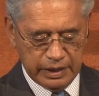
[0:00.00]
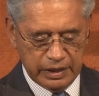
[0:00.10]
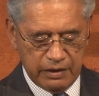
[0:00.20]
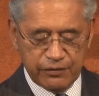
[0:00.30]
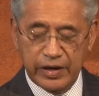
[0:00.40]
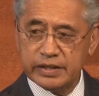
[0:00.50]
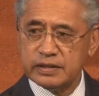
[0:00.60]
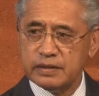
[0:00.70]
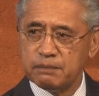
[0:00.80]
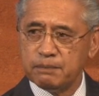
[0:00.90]
In
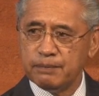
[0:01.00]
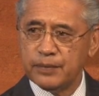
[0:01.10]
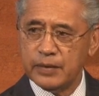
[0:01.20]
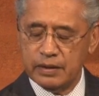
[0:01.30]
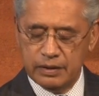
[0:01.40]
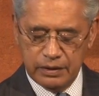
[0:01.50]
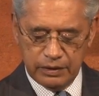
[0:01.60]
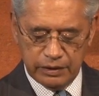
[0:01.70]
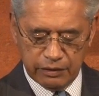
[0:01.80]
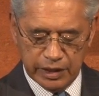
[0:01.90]
effect,
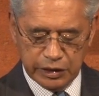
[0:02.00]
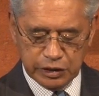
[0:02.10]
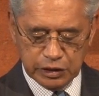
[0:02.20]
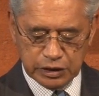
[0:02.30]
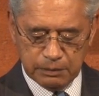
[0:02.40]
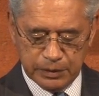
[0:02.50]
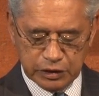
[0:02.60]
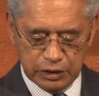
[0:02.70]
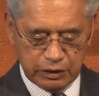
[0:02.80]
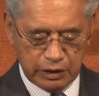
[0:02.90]
the relationship is
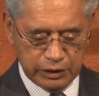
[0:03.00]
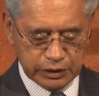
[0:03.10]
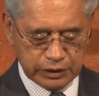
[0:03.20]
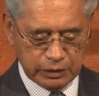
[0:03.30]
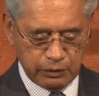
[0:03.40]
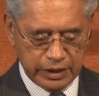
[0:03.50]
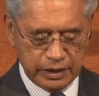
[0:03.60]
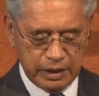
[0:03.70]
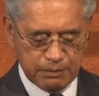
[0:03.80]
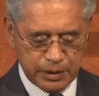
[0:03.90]
so close that
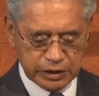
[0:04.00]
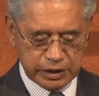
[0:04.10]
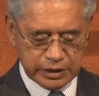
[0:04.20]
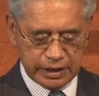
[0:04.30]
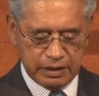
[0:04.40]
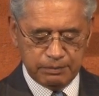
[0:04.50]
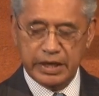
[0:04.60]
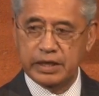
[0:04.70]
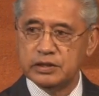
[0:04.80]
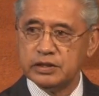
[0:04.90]
one implicitly
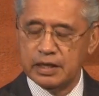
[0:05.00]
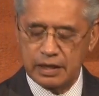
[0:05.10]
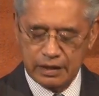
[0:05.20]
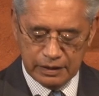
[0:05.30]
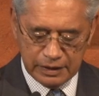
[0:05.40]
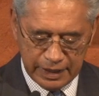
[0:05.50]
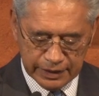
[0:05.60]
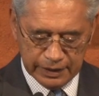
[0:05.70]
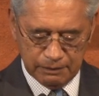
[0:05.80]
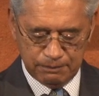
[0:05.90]
means the
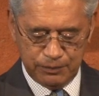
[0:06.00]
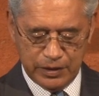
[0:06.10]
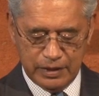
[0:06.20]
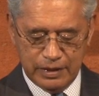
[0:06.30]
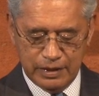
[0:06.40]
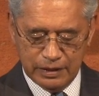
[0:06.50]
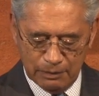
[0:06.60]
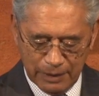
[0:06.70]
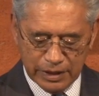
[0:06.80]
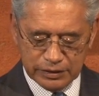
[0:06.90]
other. The
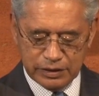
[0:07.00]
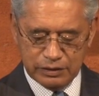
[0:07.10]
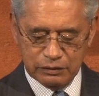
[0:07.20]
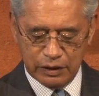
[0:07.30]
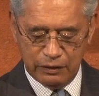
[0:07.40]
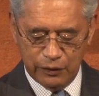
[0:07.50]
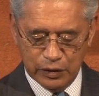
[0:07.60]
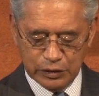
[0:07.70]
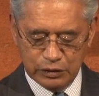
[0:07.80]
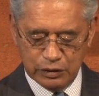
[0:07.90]
mountain
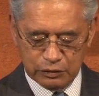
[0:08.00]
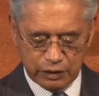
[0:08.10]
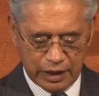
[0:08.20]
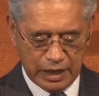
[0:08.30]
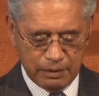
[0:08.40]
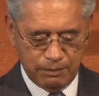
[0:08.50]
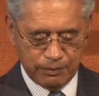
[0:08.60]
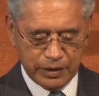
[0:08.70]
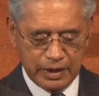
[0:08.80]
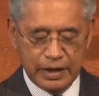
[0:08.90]
refers to the tribe
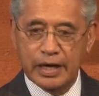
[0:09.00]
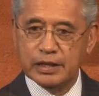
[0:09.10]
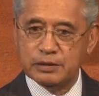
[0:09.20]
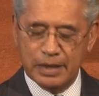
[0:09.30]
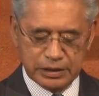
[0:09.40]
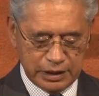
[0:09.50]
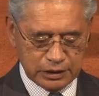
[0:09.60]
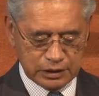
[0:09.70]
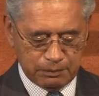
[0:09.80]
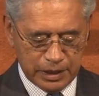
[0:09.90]
as much
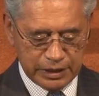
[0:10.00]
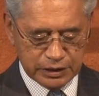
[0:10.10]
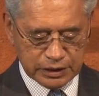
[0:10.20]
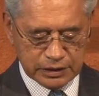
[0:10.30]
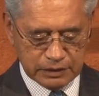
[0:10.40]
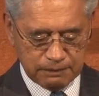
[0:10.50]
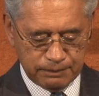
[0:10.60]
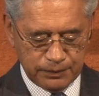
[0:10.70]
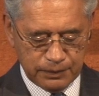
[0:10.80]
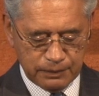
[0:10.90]
as the place,
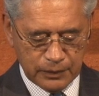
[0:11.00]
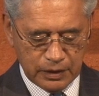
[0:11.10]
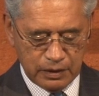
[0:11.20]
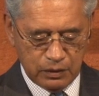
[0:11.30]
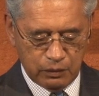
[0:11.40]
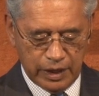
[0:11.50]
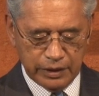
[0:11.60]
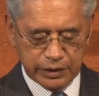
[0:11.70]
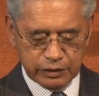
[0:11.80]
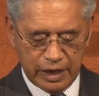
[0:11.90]

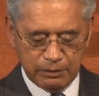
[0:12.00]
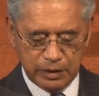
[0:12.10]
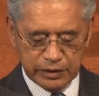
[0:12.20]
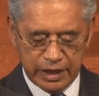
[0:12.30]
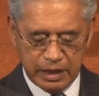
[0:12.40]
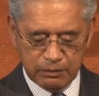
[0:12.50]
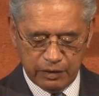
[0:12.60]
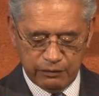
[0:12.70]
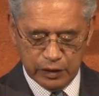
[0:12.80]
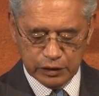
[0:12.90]
while the tribal name
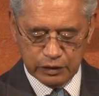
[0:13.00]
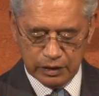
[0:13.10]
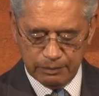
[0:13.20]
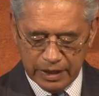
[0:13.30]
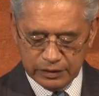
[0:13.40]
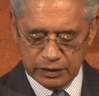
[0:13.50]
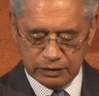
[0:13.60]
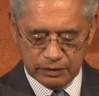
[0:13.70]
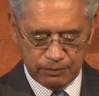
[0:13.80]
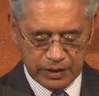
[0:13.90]
refers to the
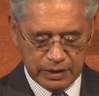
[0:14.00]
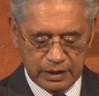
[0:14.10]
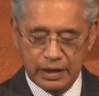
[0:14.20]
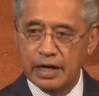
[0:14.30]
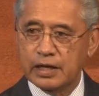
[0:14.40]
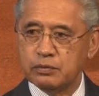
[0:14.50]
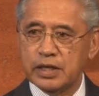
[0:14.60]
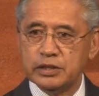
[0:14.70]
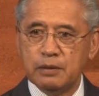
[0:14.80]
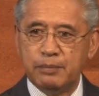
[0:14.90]
mountain as
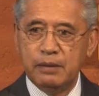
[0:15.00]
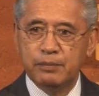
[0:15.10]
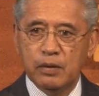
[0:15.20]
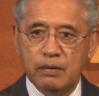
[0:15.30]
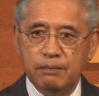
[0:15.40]
well as the people.